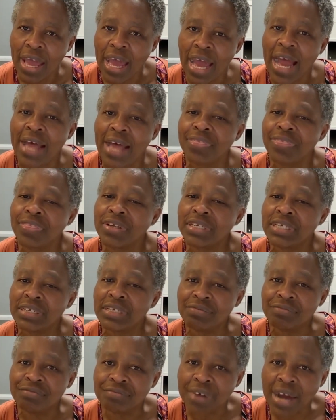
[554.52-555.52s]
and the
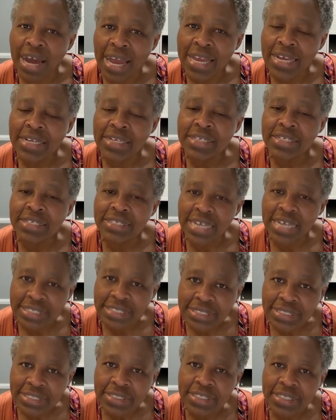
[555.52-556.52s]
divine
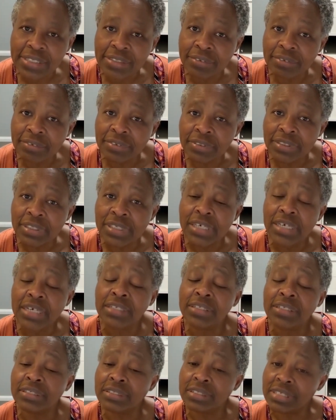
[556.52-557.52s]
destiny,
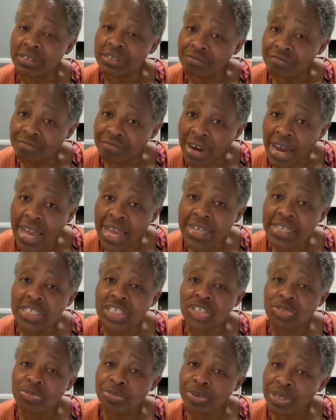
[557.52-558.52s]
the divine
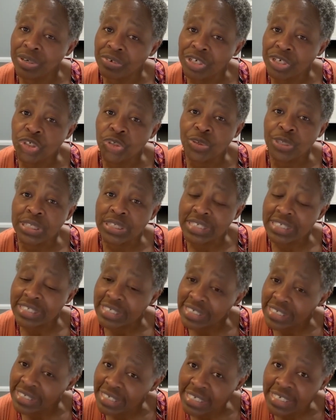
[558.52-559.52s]
spiritual
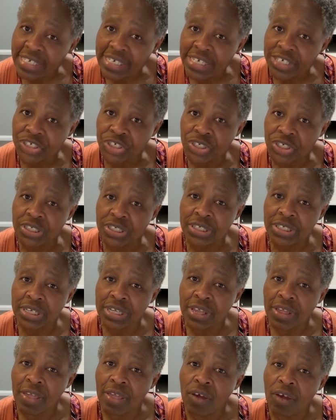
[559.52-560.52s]
signature
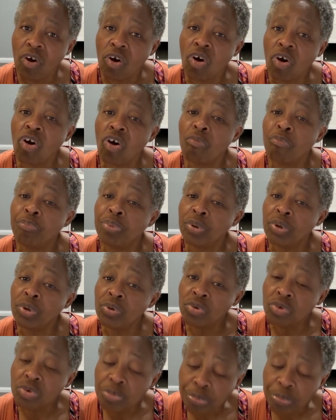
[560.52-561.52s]
or
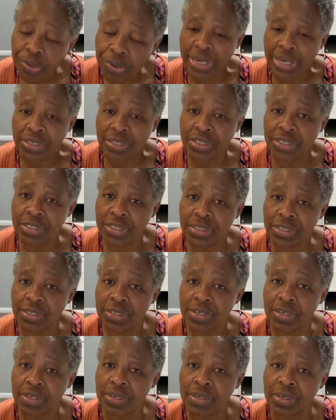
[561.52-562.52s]
blueprint
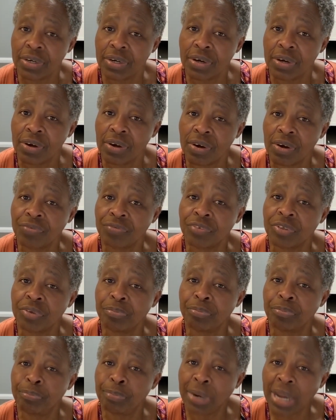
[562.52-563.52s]
of
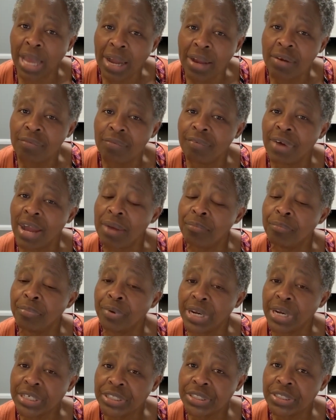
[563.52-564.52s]
the black
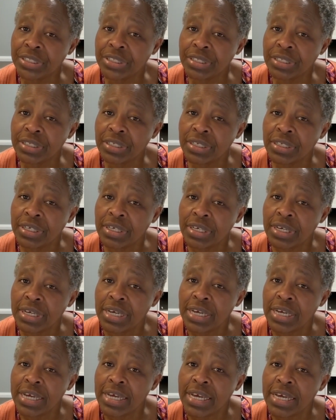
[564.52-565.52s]
vibration
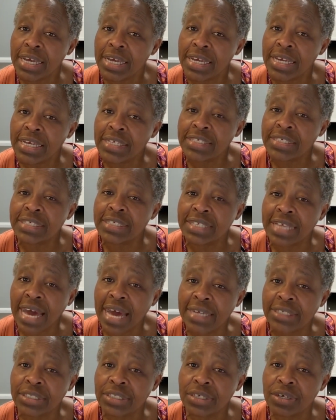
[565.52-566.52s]
is
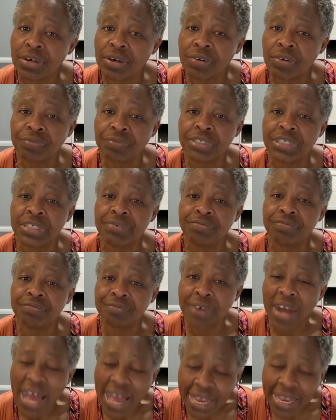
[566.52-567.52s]
that of
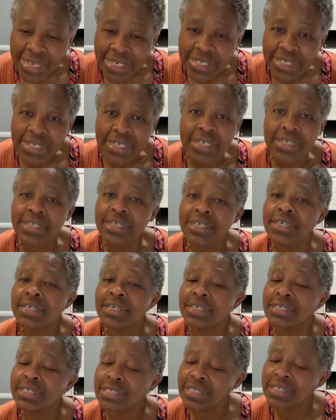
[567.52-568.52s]
divine
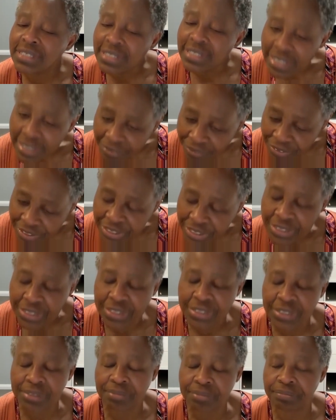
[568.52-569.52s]

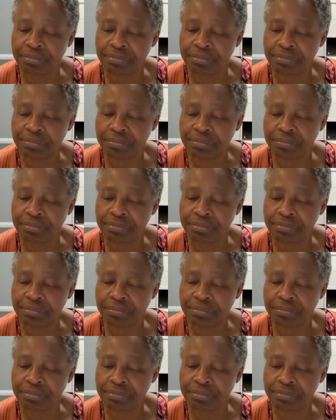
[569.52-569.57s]
service.